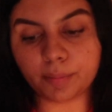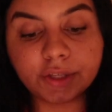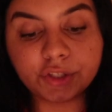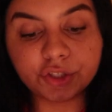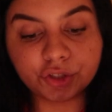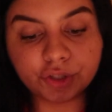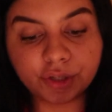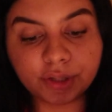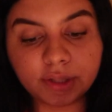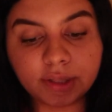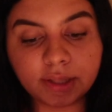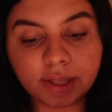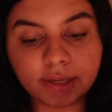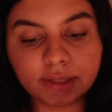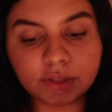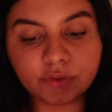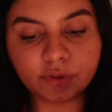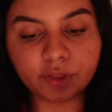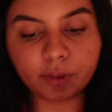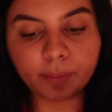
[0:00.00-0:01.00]
I turn on the
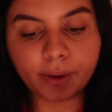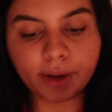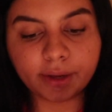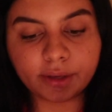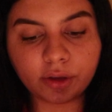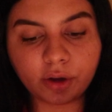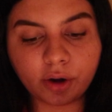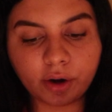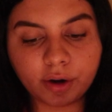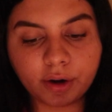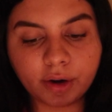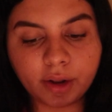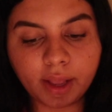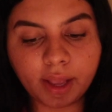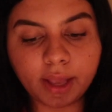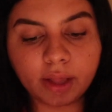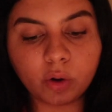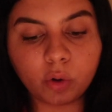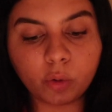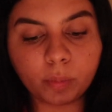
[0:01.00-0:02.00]
lights for the backyard
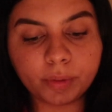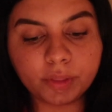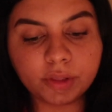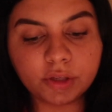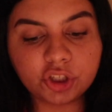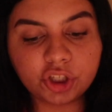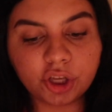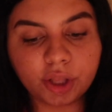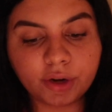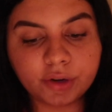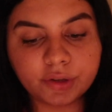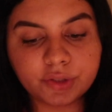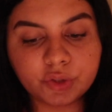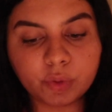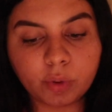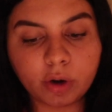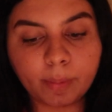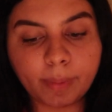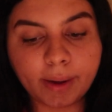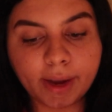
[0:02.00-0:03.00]
and open the shutters
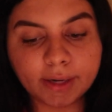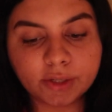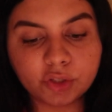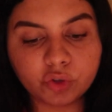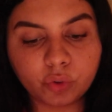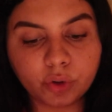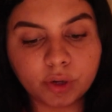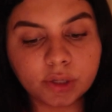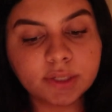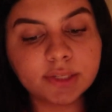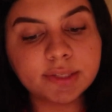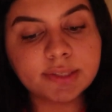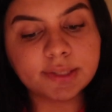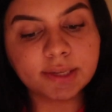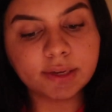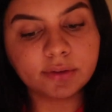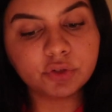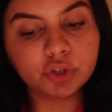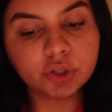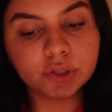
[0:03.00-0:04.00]
to our back door to
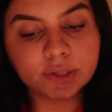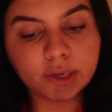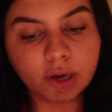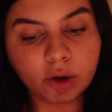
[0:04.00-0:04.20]
see if she's